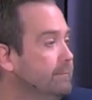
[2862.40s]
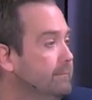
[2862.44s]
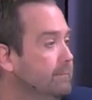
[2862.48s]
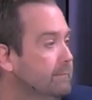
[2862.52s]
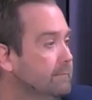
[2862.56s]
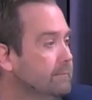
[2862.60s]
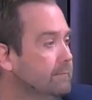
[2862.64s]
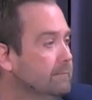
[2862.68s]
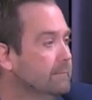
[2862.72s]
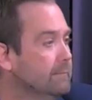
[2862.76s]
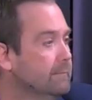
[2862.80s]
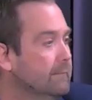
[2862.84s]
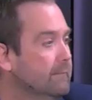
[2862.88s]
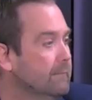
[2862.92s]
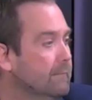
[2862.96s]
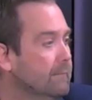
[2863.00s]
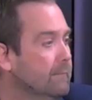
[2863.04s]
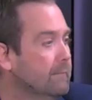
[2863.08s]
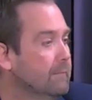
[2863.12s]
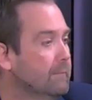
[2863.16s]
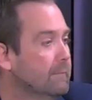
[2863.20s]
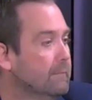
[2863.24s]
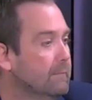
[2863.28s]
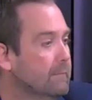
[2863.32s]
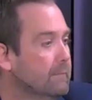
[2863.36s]

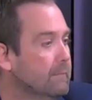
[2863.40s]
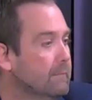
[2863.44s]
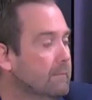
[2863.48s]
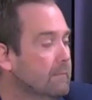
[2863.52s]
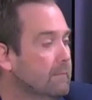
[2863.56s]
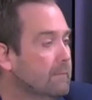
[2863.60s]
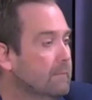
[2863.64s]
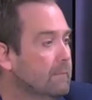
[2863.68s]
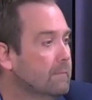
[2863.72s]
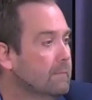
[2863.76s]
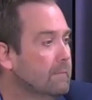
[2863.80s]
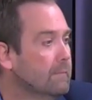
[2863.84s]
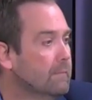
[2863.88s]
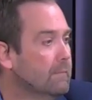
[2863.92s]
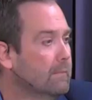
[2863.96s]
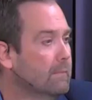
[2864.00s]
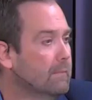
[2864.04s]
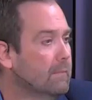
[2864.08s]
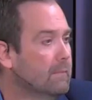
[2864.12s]
Nobody speaks.